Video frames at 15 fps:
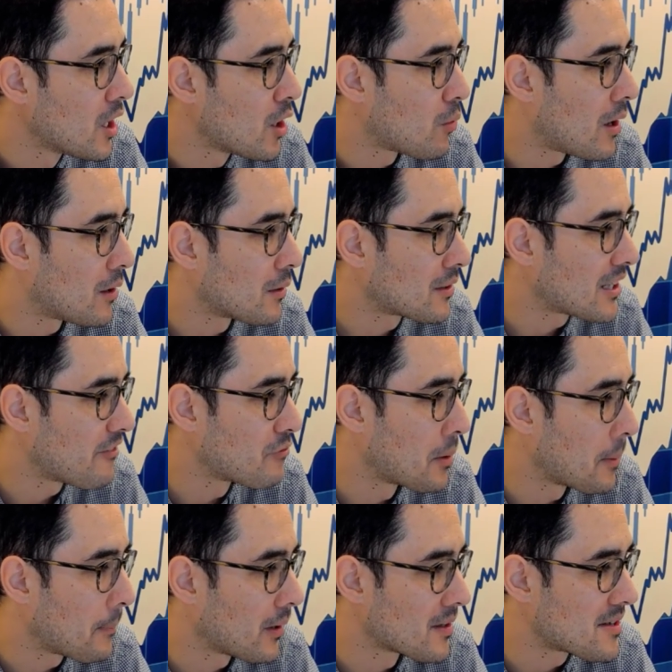while
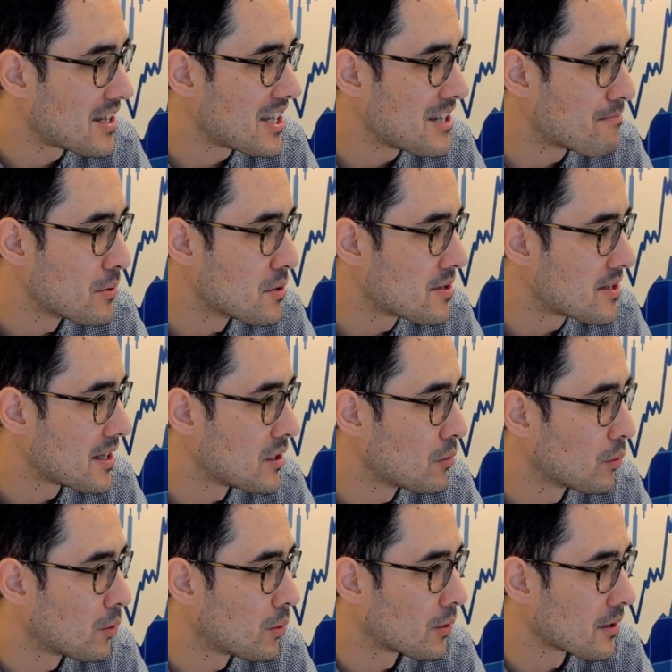government policies boosted
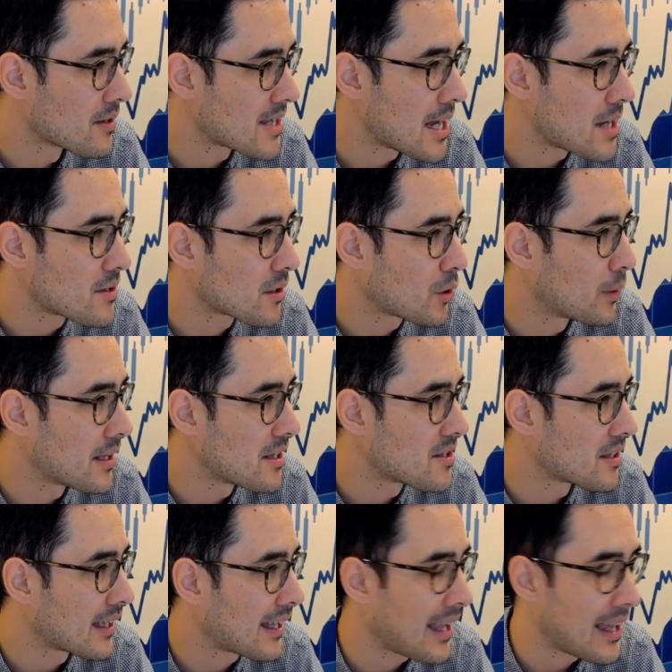new orders. That is according to
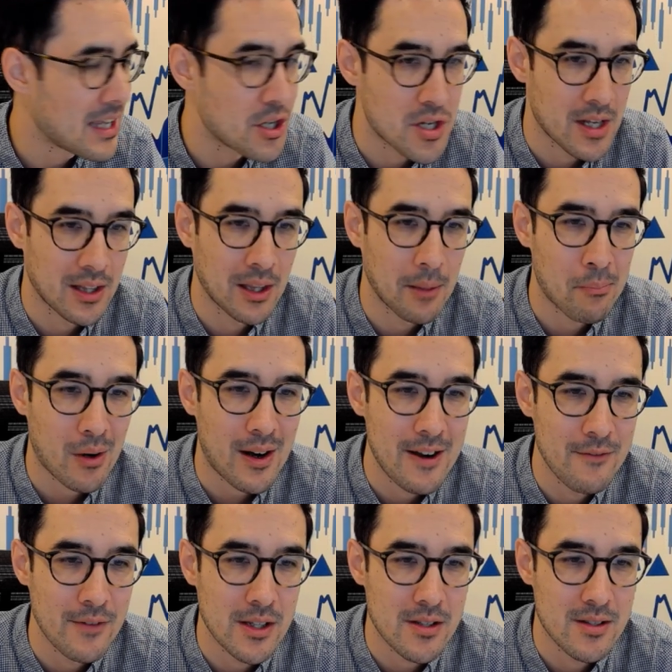the Caixin, the
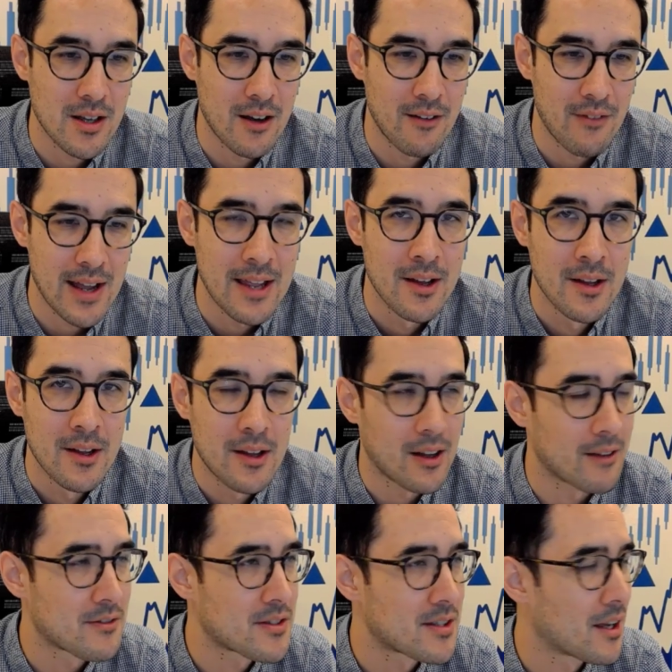private survey
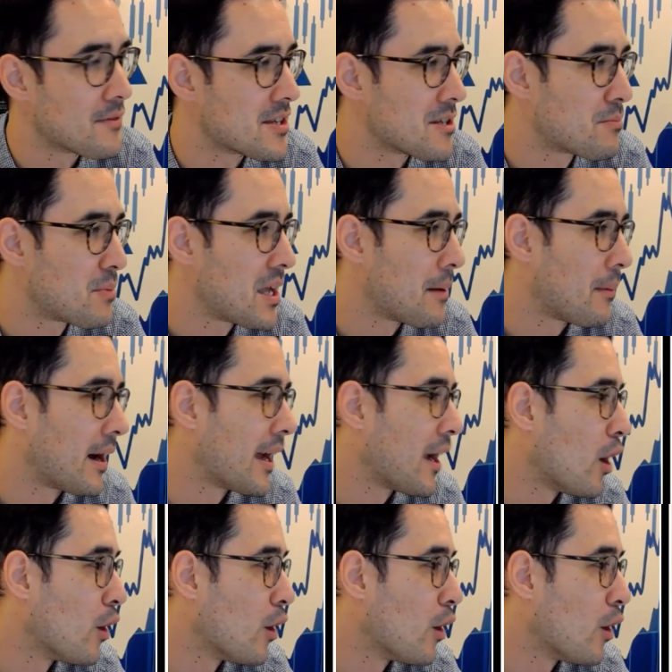of services PMI